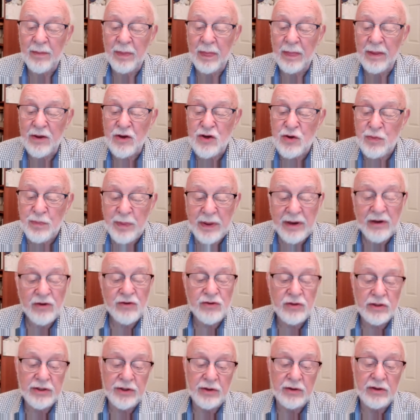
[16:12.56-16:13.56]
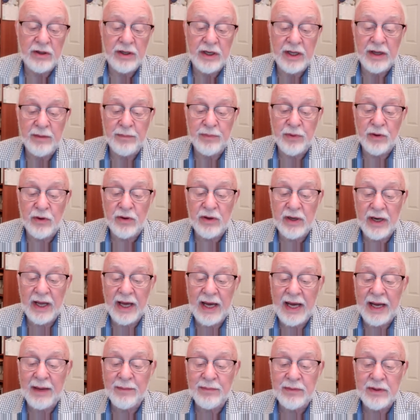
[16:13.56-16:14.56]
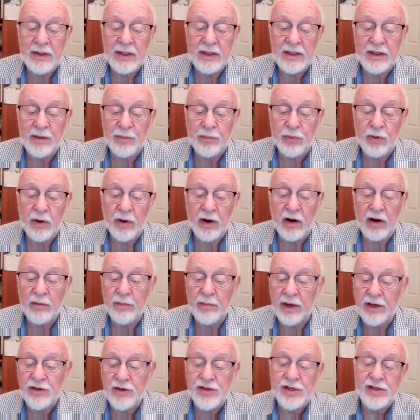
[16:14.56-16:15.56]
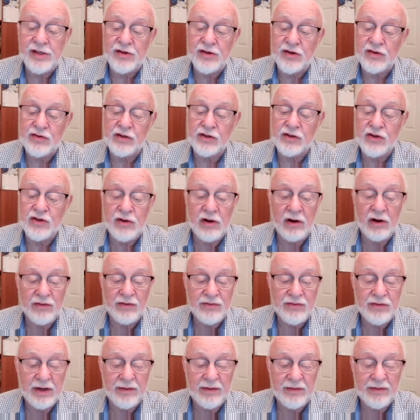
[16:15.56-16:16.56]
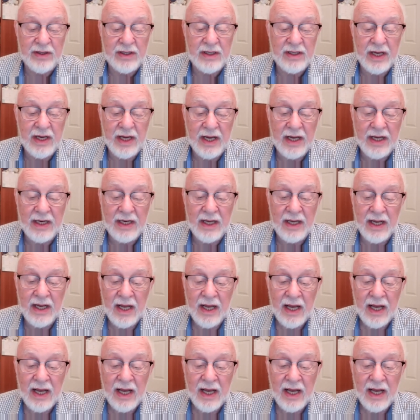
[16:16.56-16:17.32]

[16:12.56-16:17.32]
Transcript: spiritual unity proclaimed in the prayer by Jesus in John 17